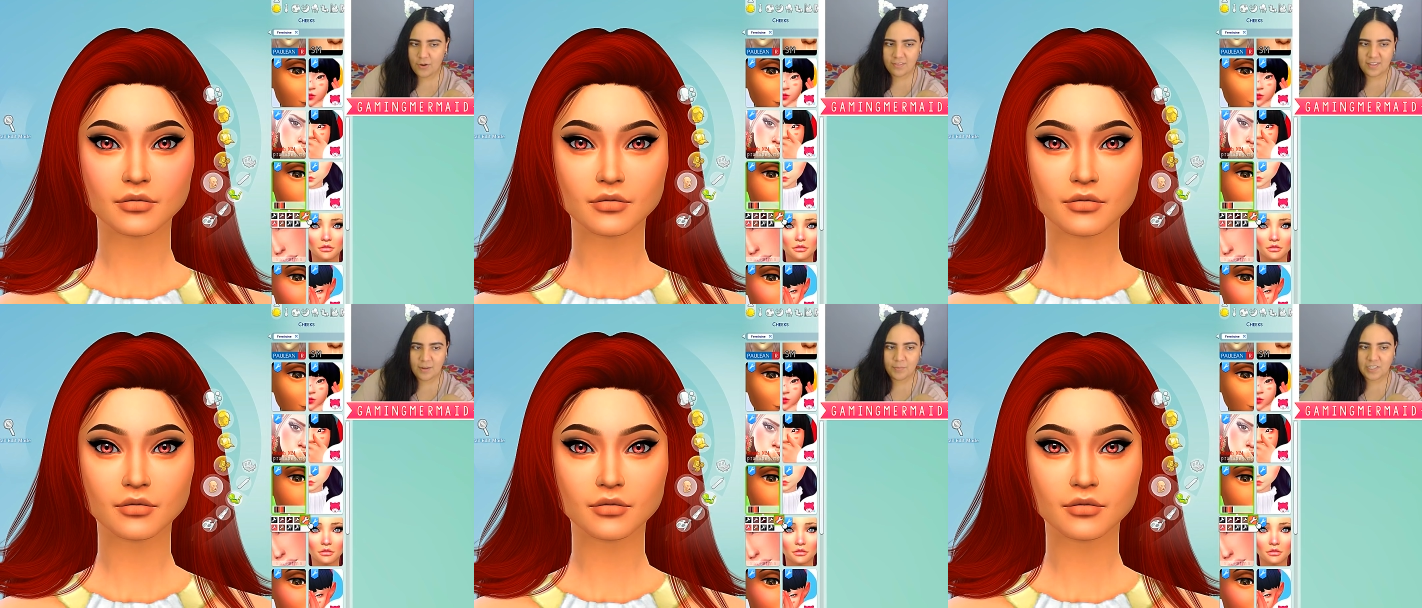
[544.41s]
Speaker 1: And
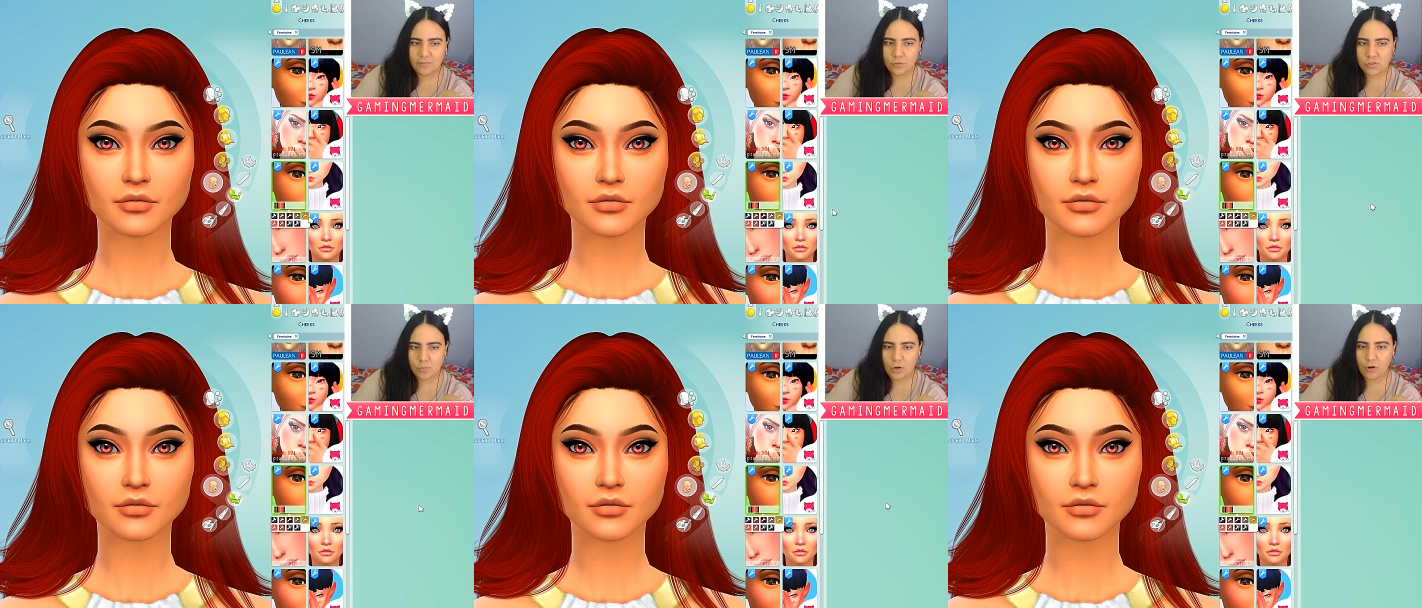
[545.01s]
then I'm gonna give her
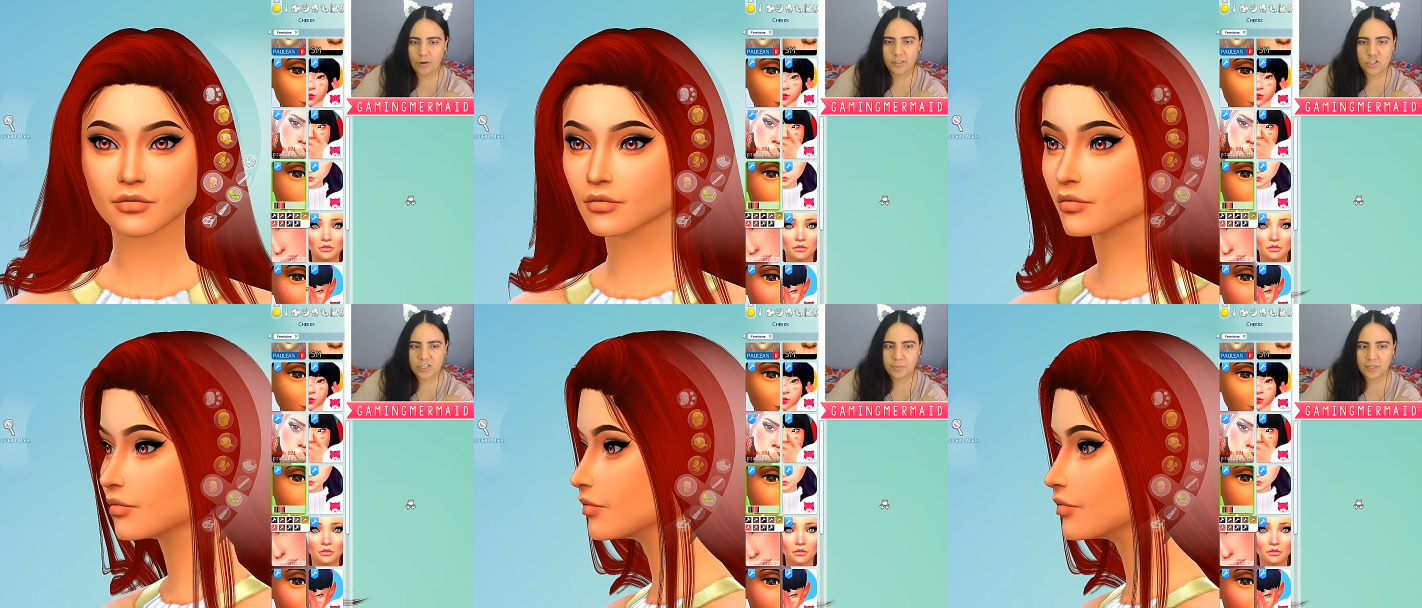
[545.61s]
some
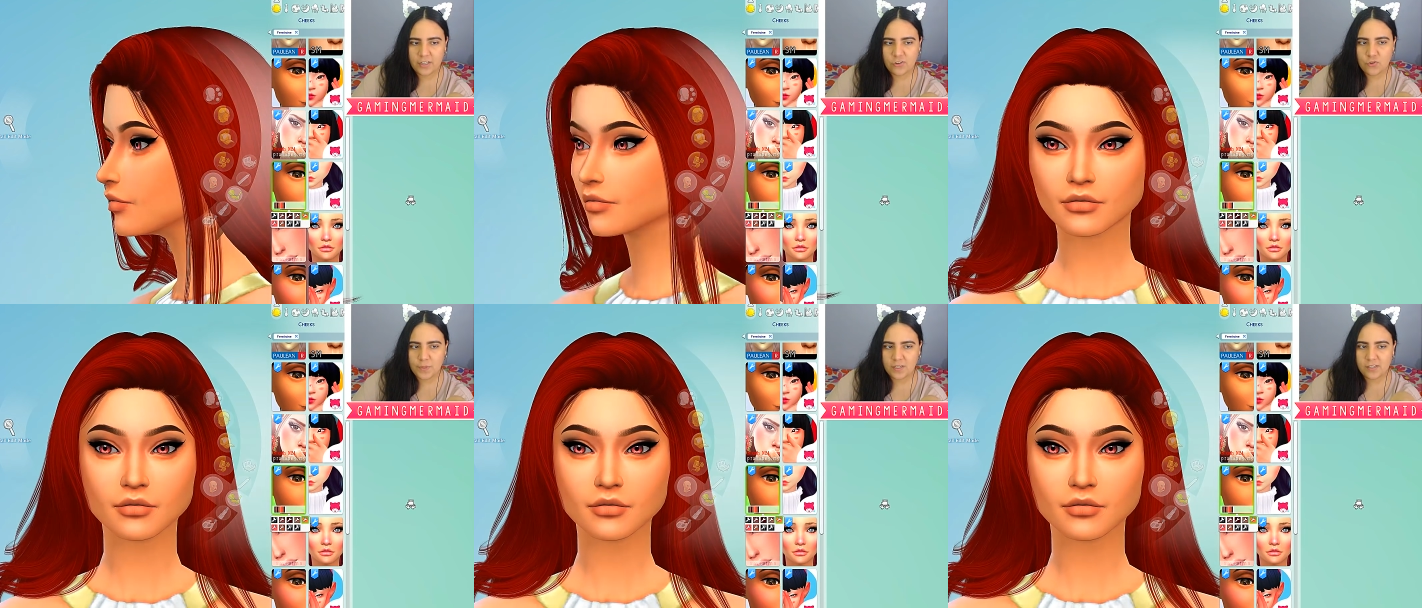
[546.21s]
orangey blush
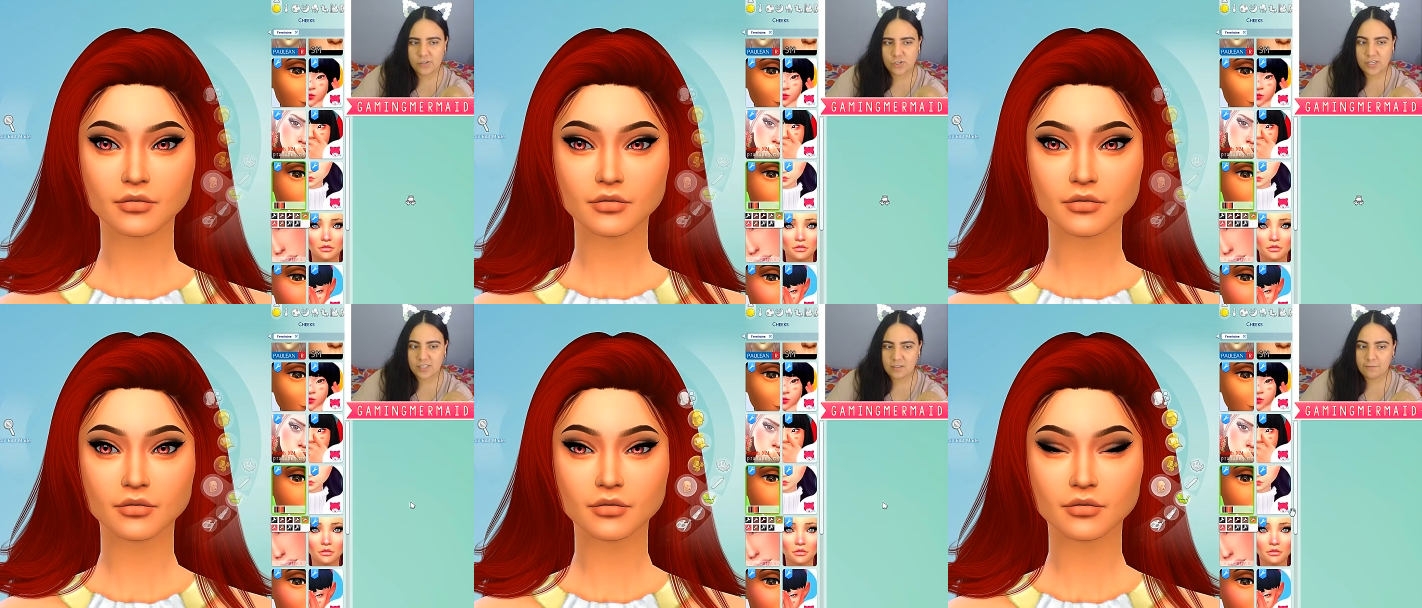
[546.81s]
because she
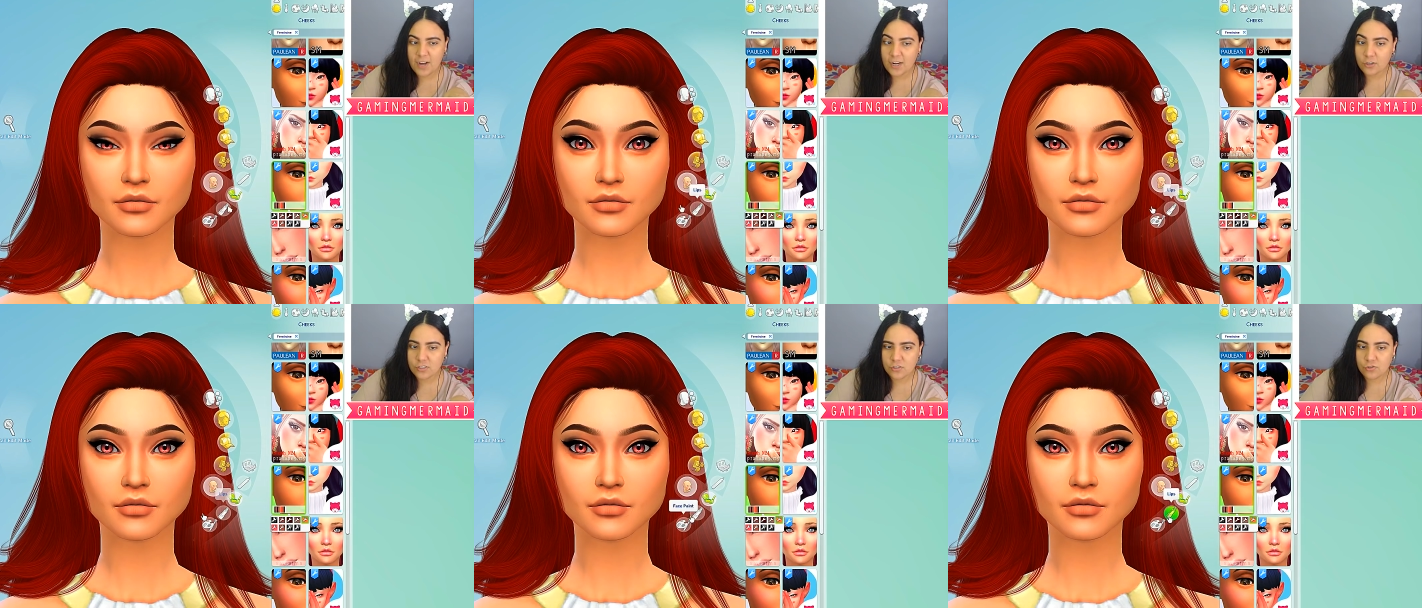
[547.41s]
is the
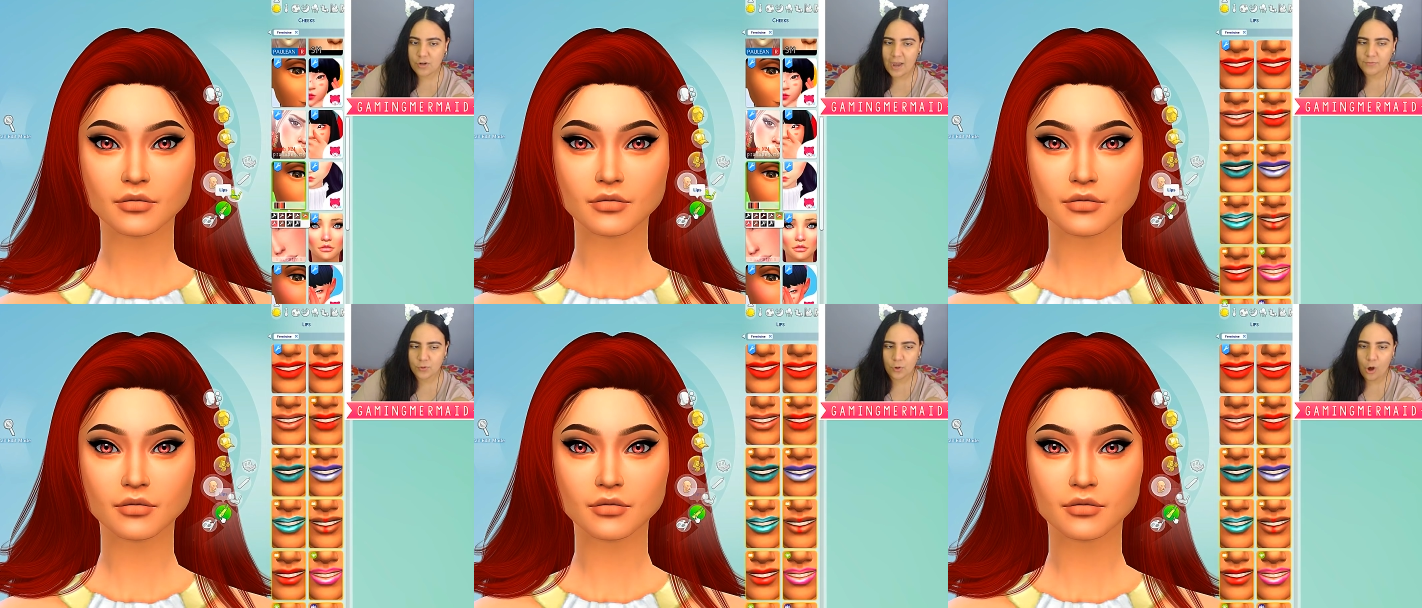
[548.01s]
fire sister
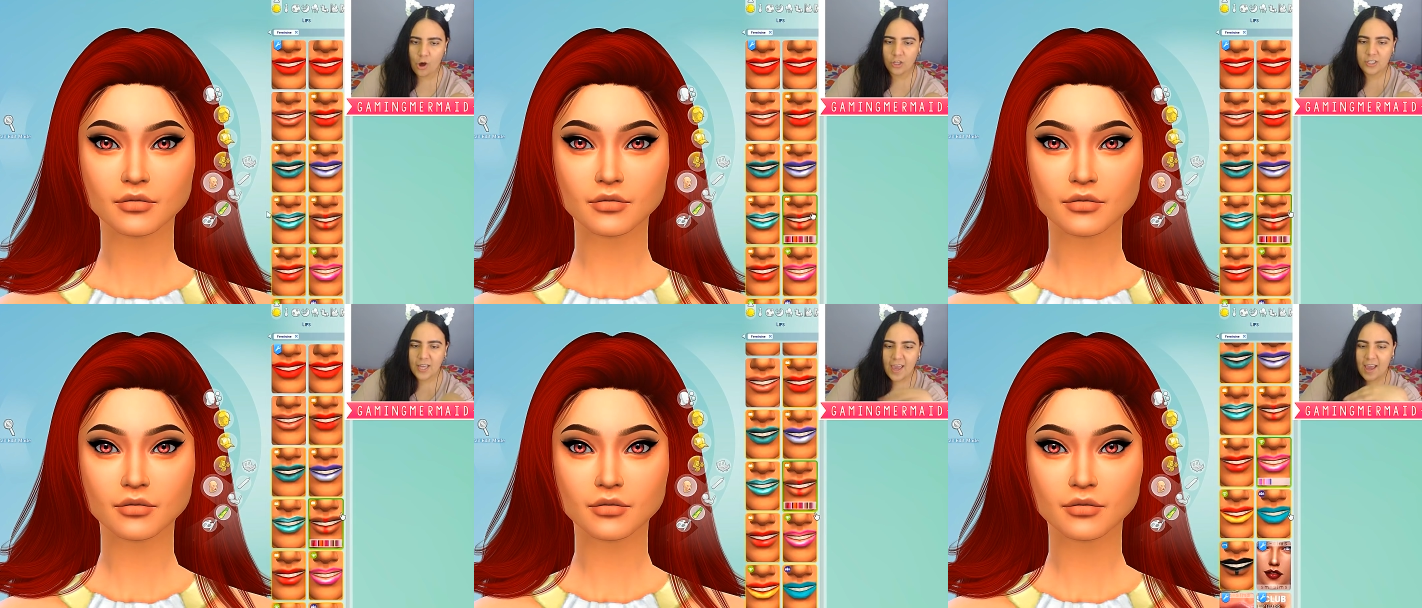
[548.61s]
after all.